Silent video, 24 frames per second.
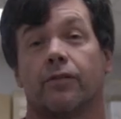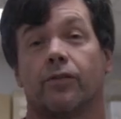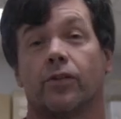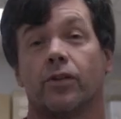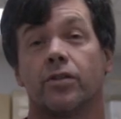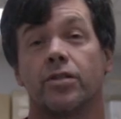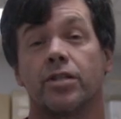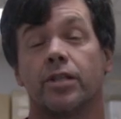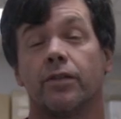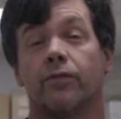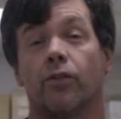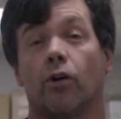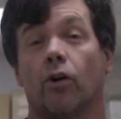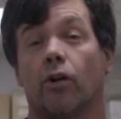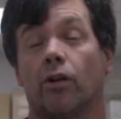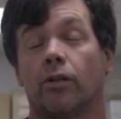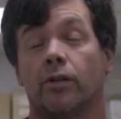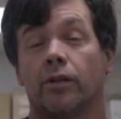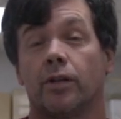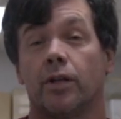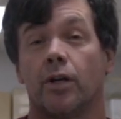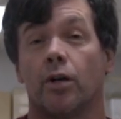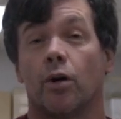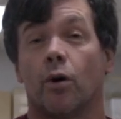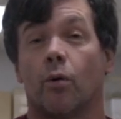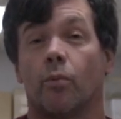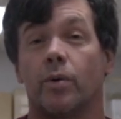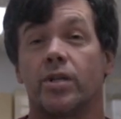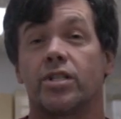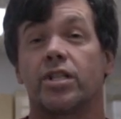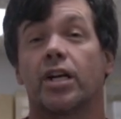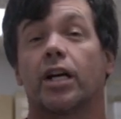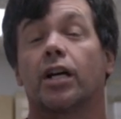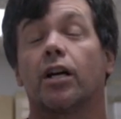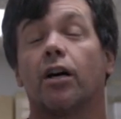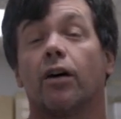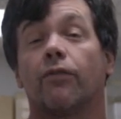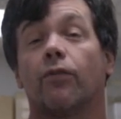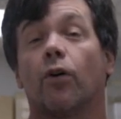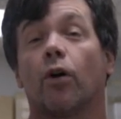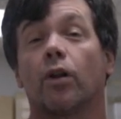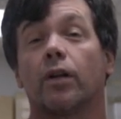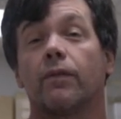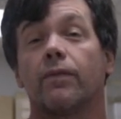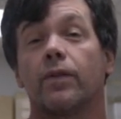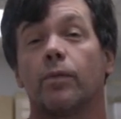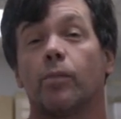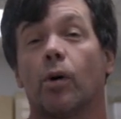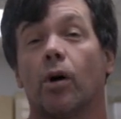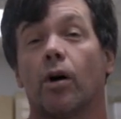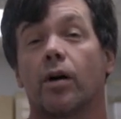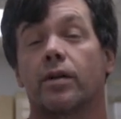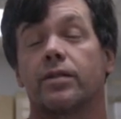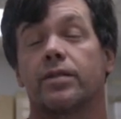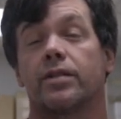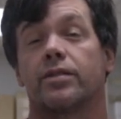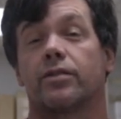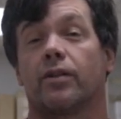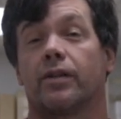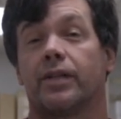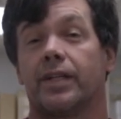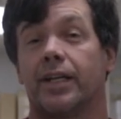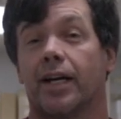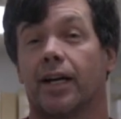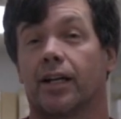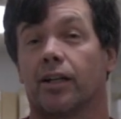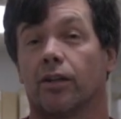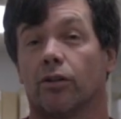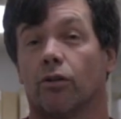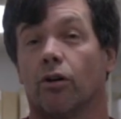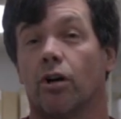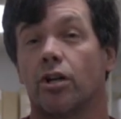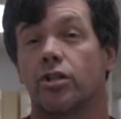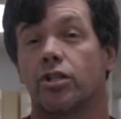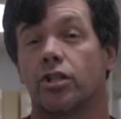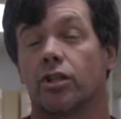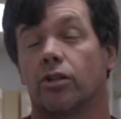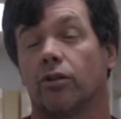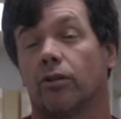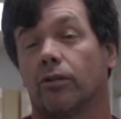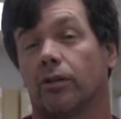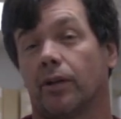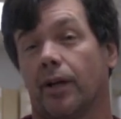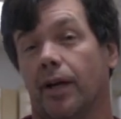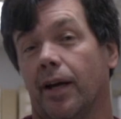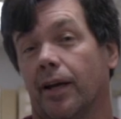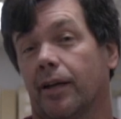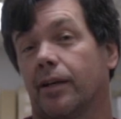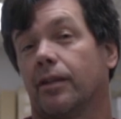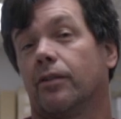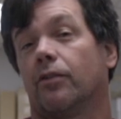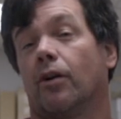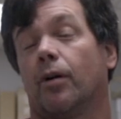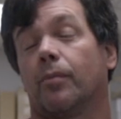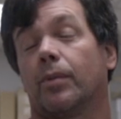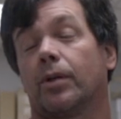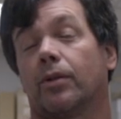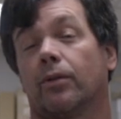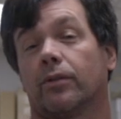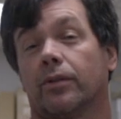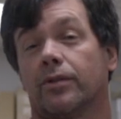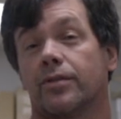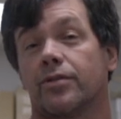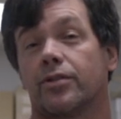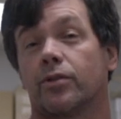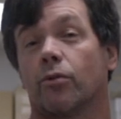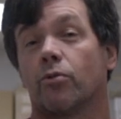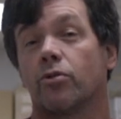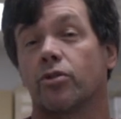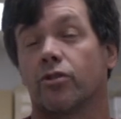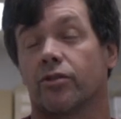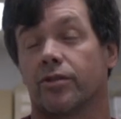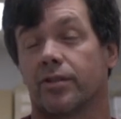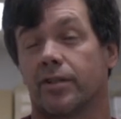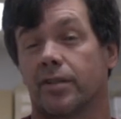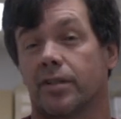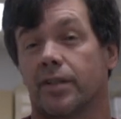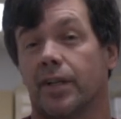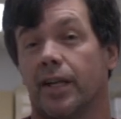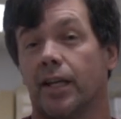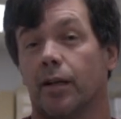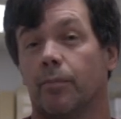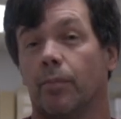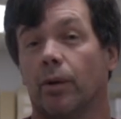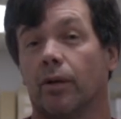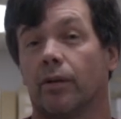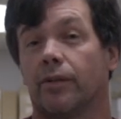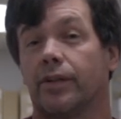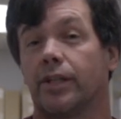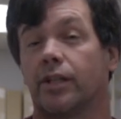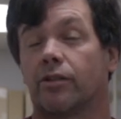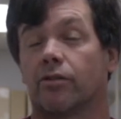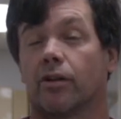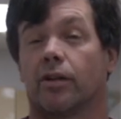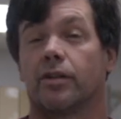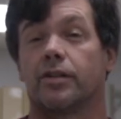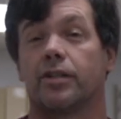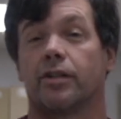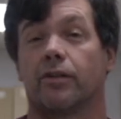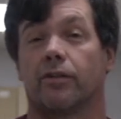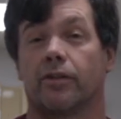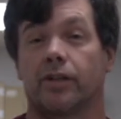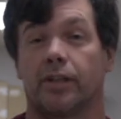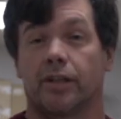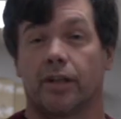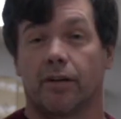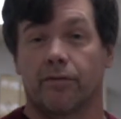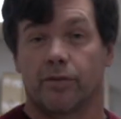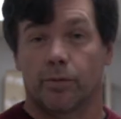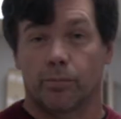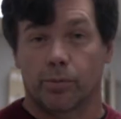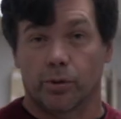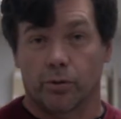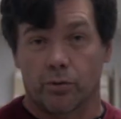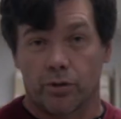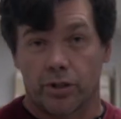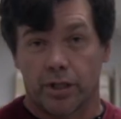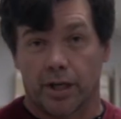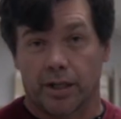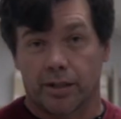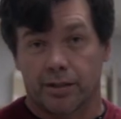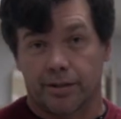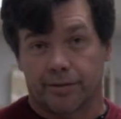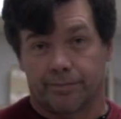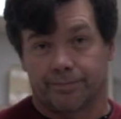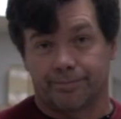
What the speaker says: First of all, we check off all of the boxes on the ecological, economical, and social sustainability criteria of your project.